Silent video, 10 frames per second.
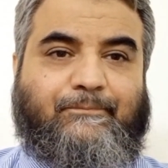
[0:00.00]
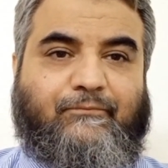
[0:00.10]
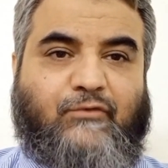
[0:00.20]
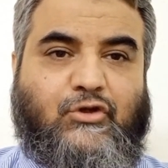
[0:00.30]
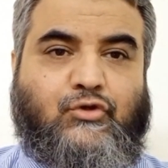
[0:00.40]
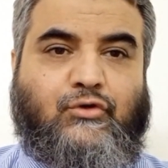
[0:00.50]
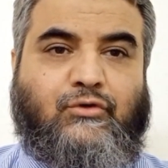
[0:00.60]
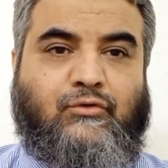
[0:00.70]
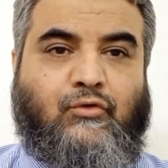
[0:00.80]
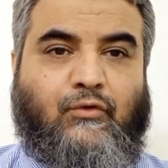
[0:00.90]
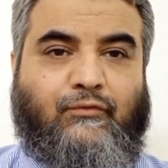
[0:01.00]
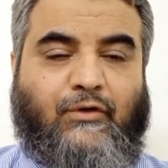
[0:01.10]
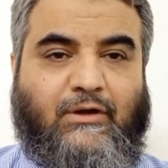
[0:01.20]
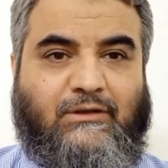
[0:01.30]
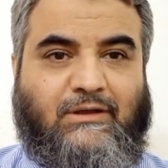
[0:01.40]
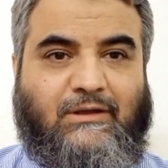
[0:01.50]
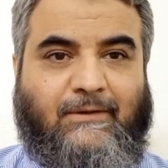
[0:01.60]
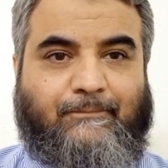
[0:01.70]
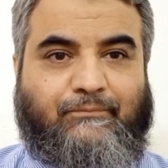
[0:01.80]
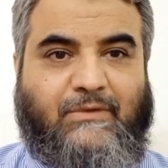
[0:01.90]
we should go for the